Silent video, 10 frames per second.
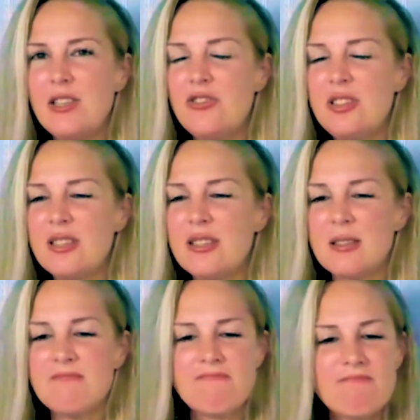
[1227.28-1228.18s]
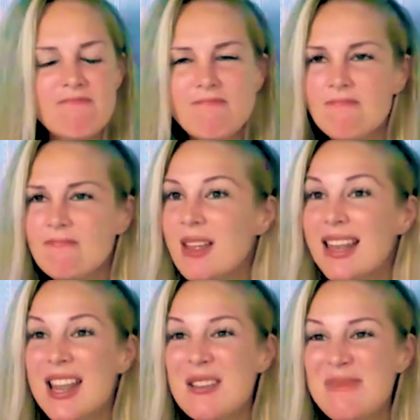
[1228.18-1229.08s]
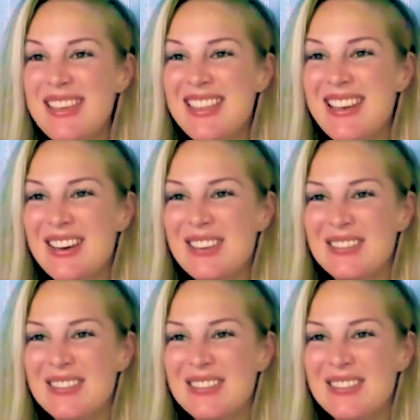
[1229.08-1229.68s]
you to just let it be there.